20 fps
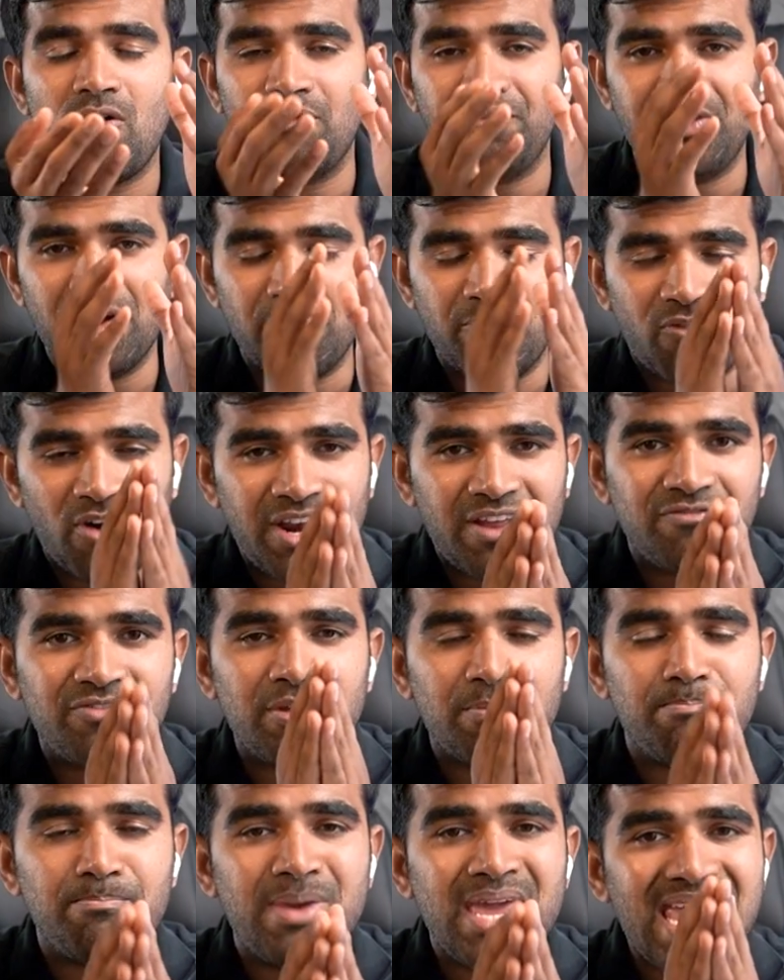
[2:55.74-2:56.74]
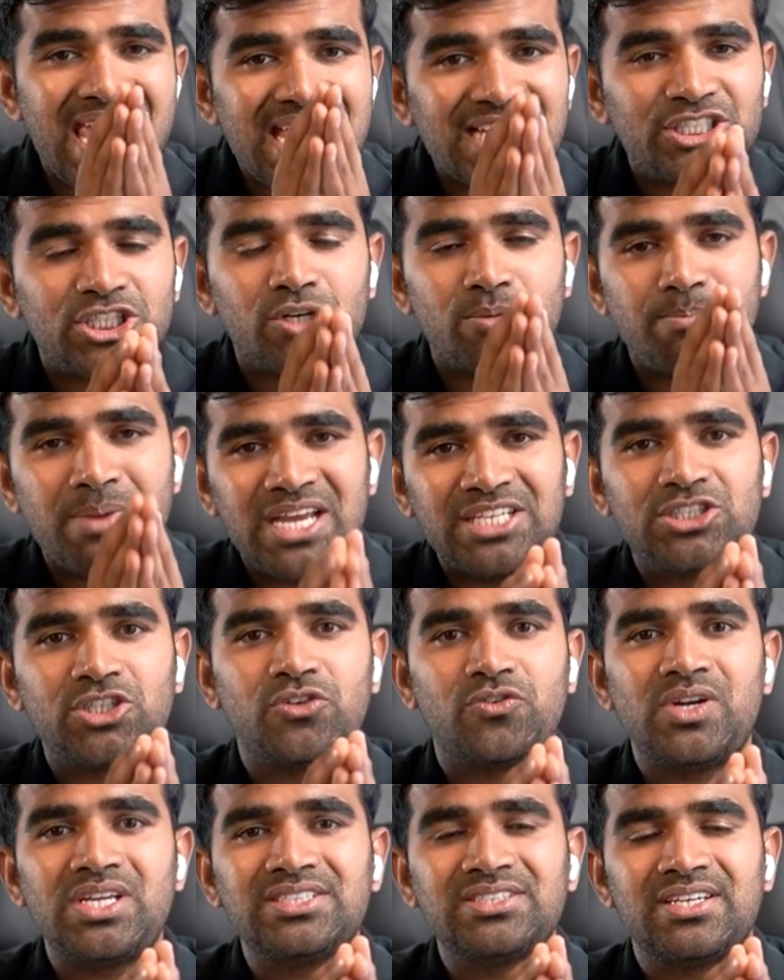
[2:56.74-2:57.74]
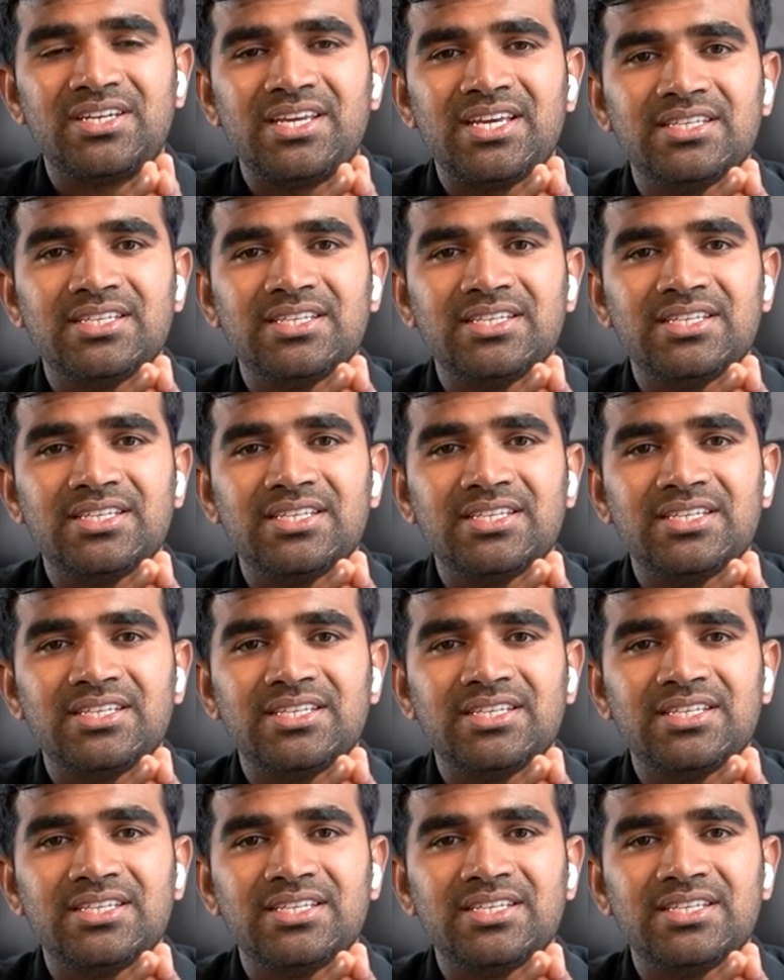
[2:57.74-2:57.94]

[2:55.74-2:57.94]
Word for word: one of the major reason